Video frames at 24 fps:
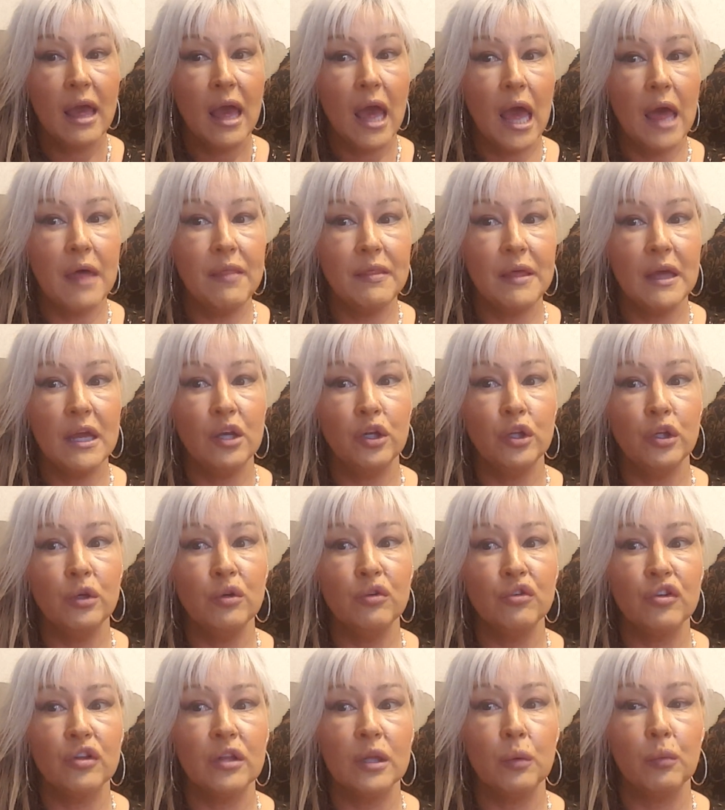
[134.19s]
And then
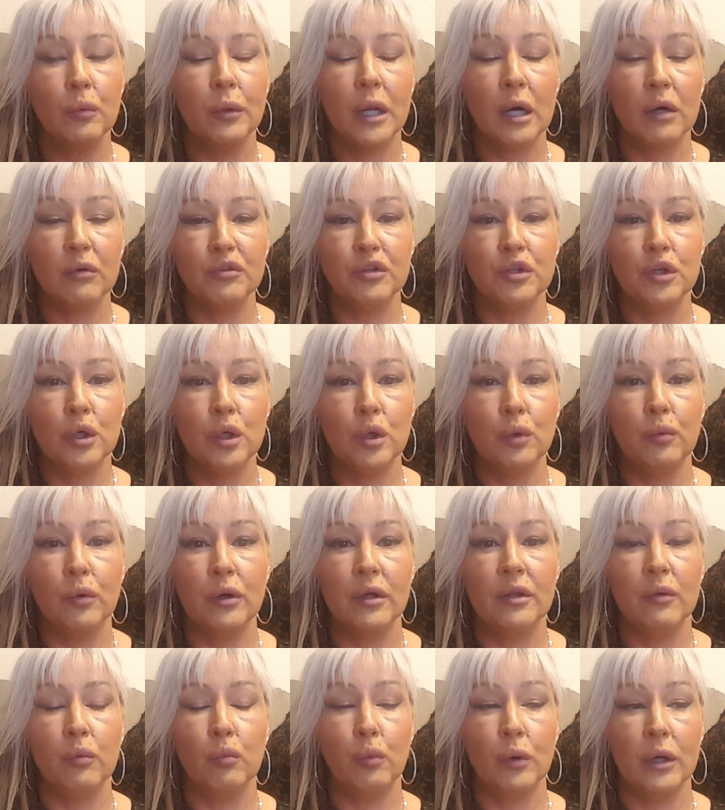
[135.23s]
usually what I'll
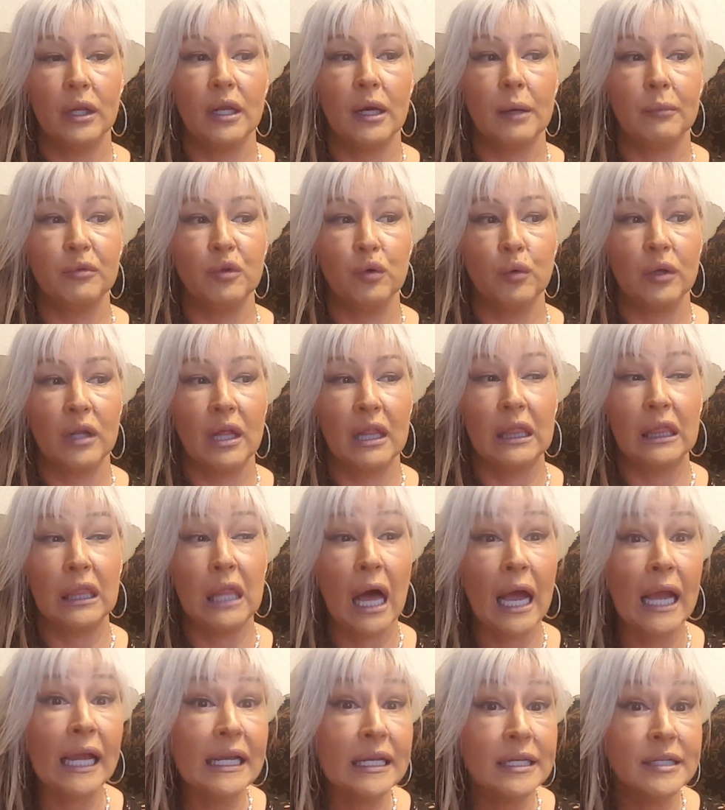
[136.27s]
do when I'm doing a
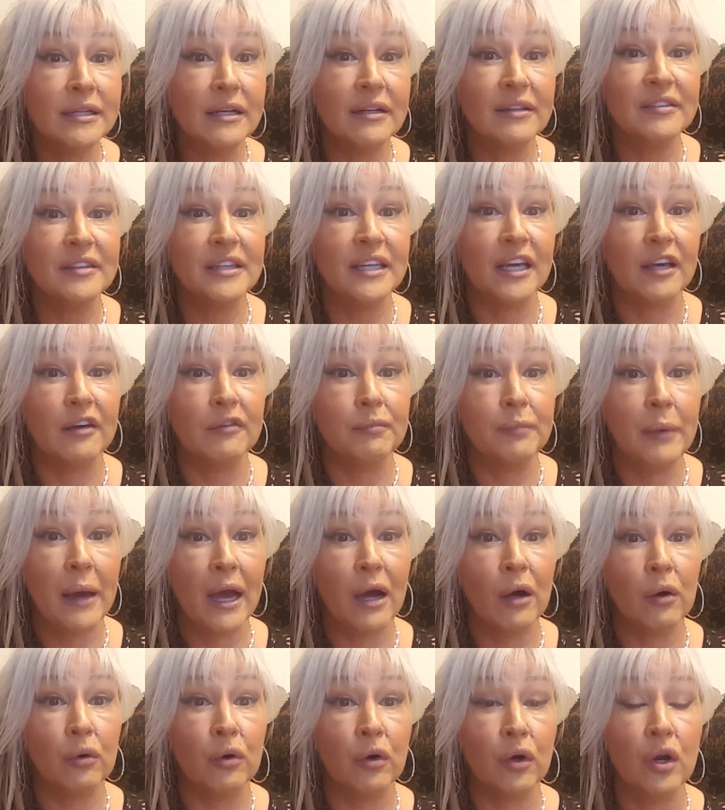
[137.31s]
light dusting of
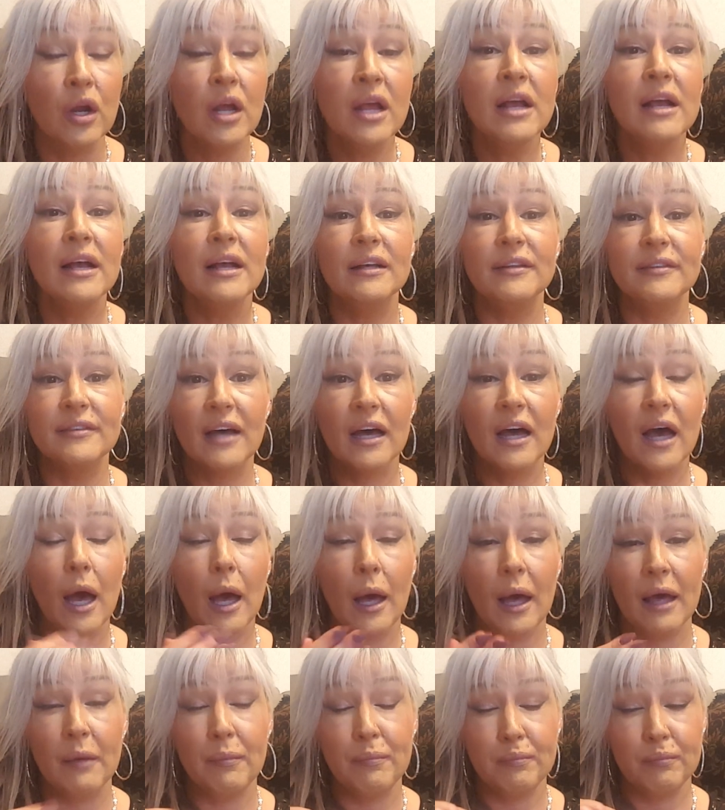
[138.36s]
powder is
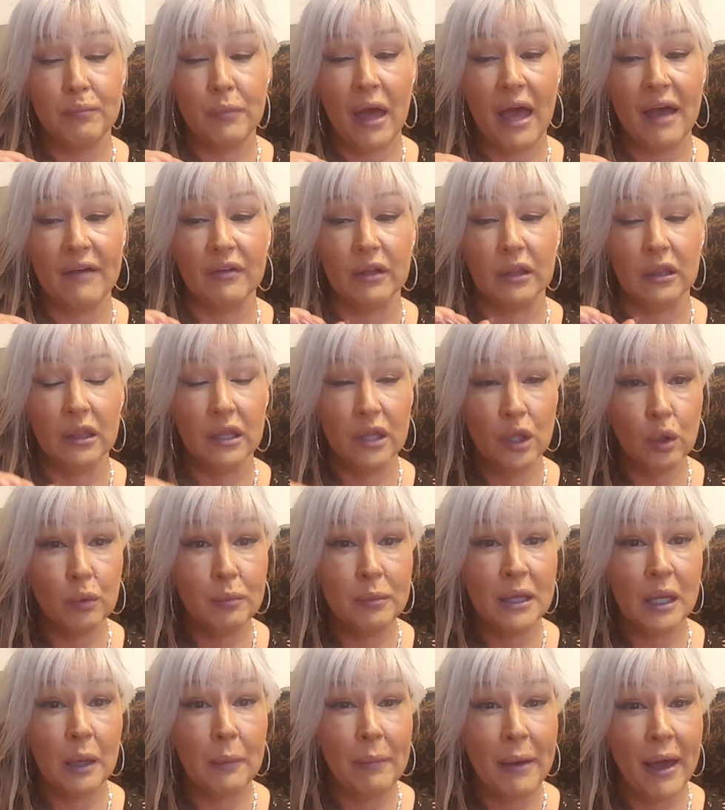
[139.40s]
I have a little
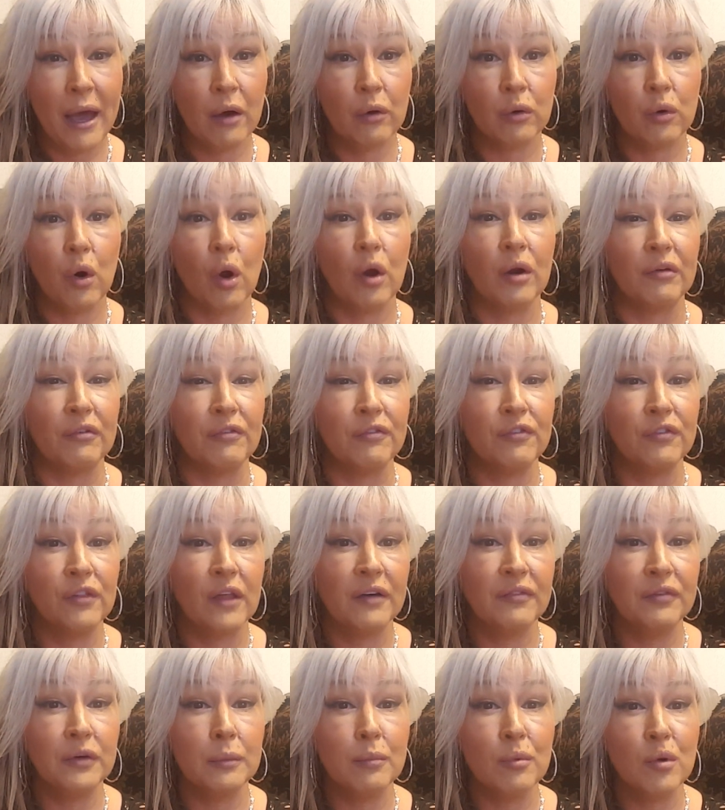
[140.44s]
bit of powder on a
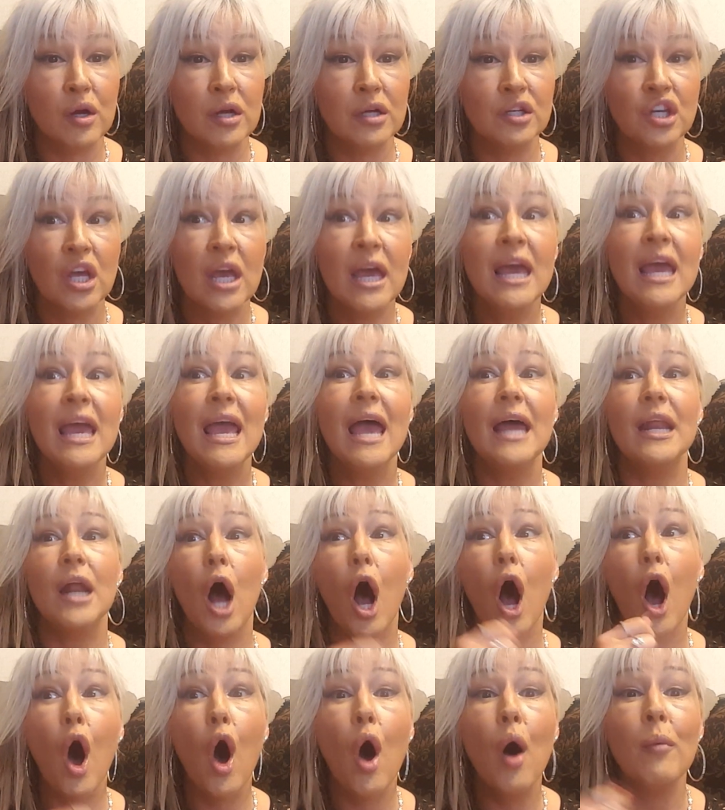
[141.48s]
fluffy brush, and
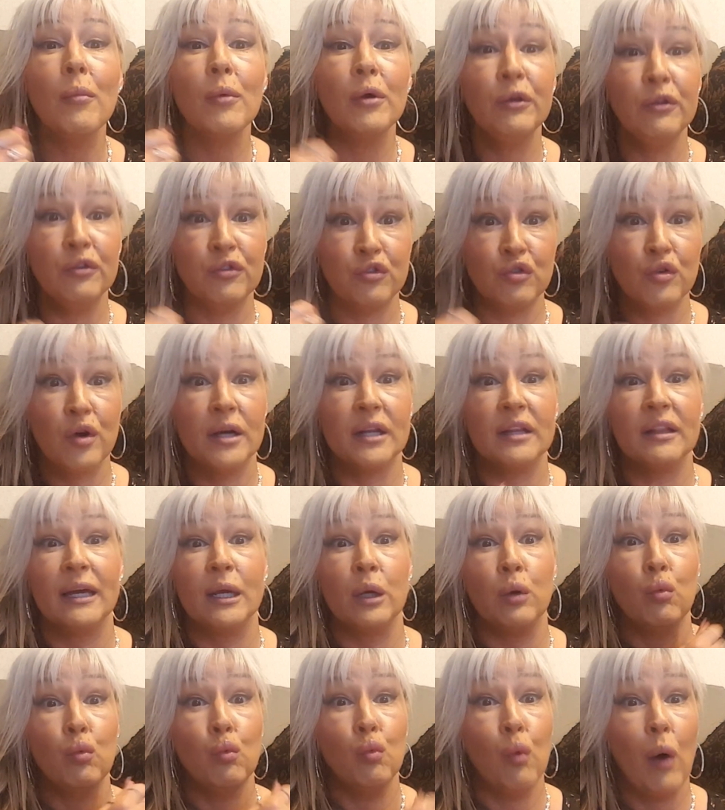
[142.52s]
I almost try to
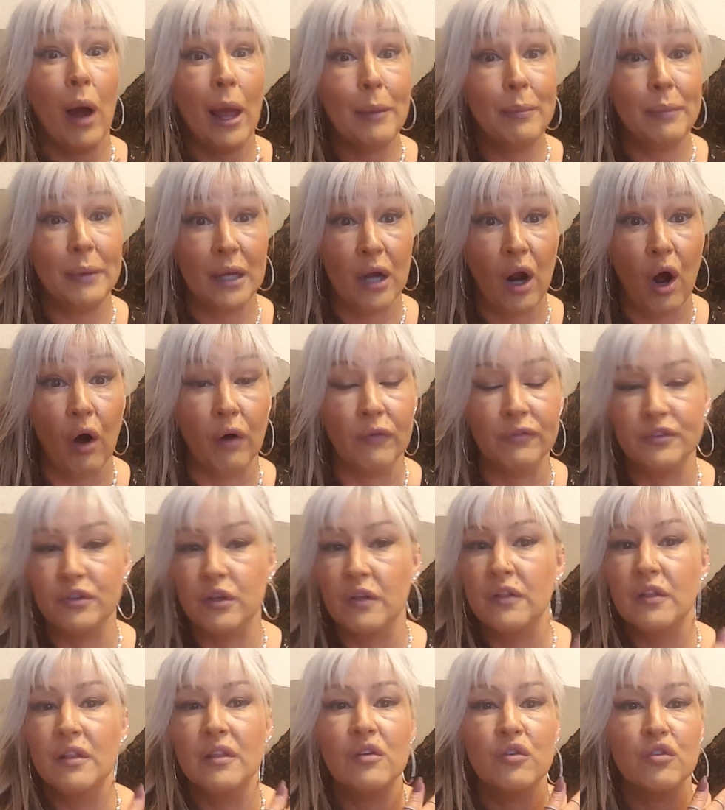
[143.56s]
like wipe it off so
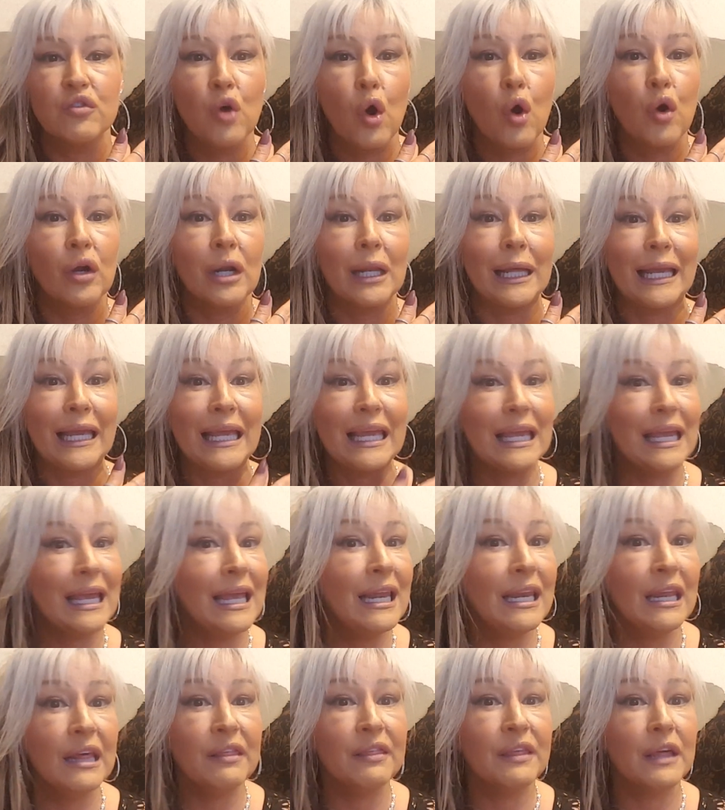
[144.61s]
that there's hardly
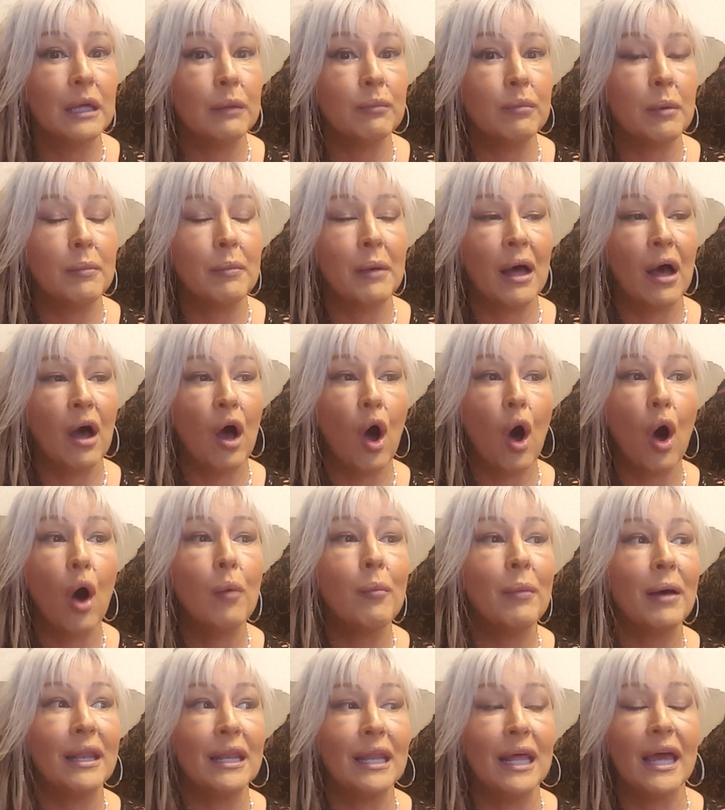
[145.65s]
anything but on
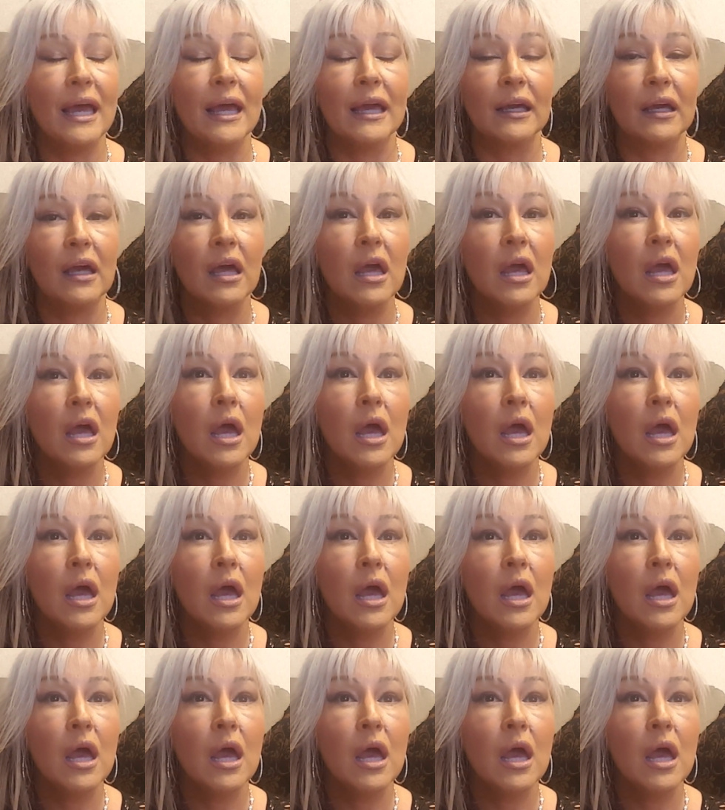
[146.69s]
my neck,